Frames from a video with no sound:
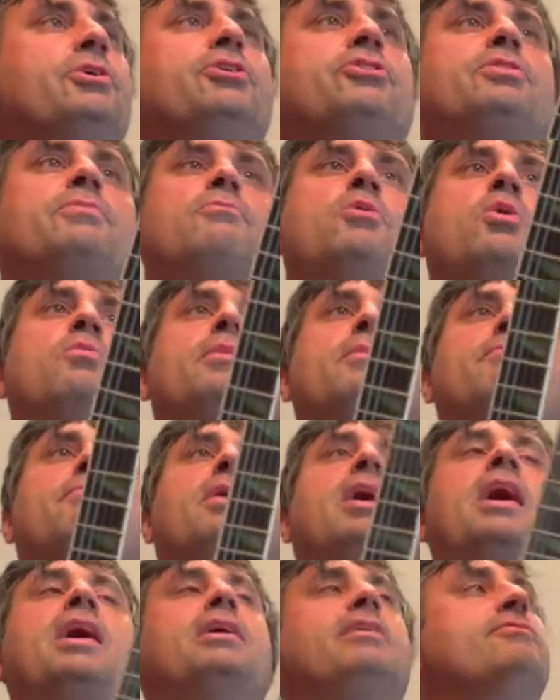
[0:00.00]
of the moment
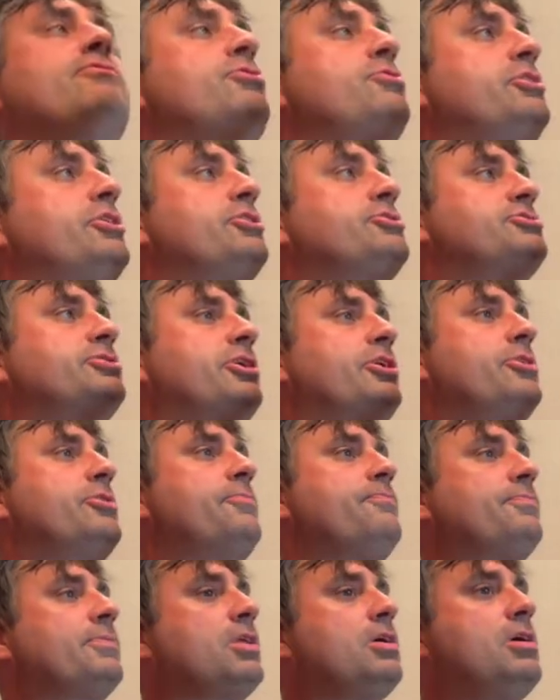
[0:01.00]
buy a few years ago.
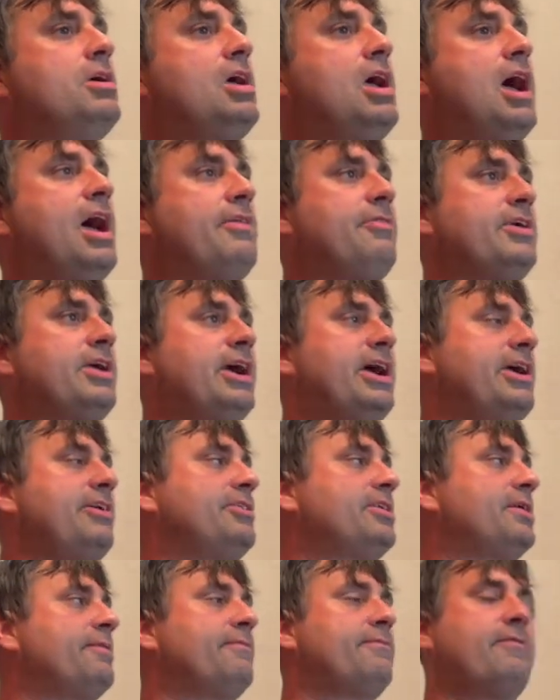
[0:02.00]
I think I ended
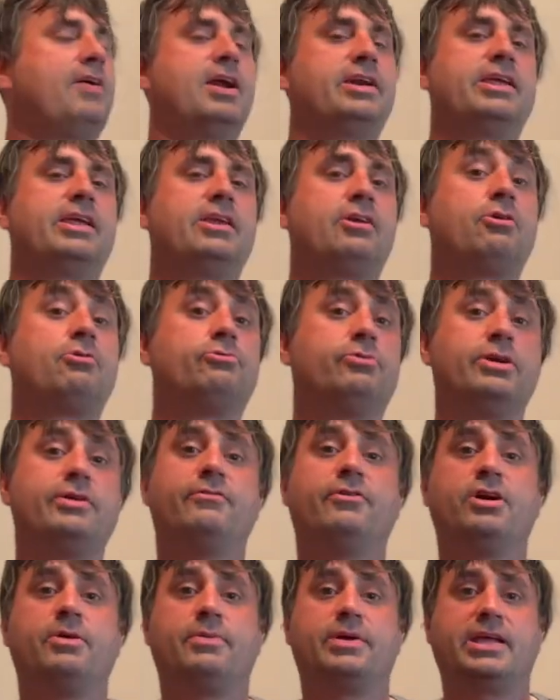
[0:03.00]
up finding it on
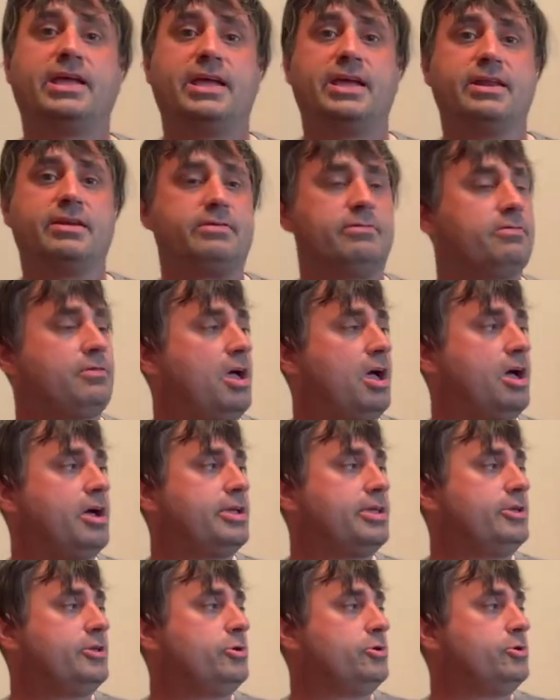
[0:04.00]
Reverb again,
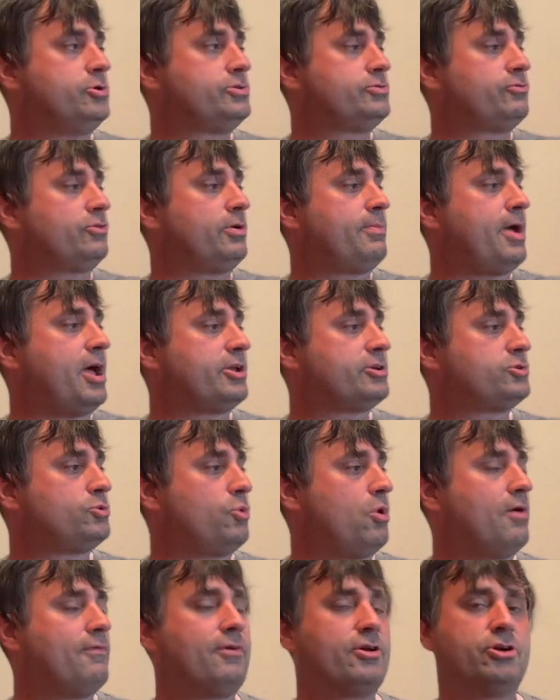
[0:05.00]
used for about
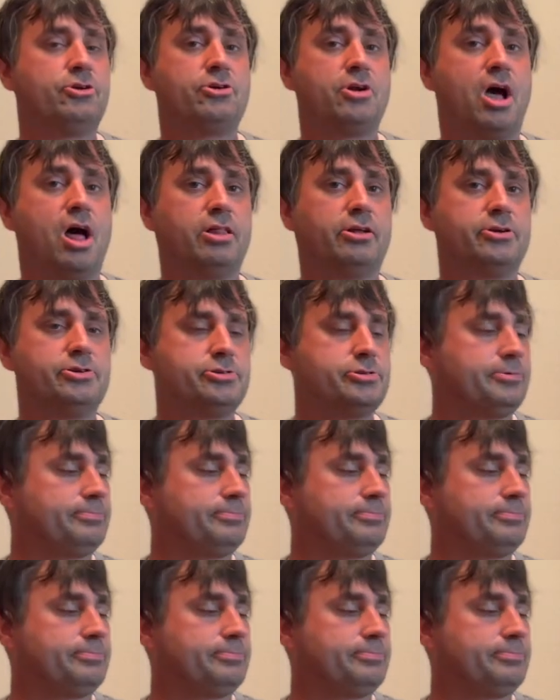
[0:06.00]
$1,200.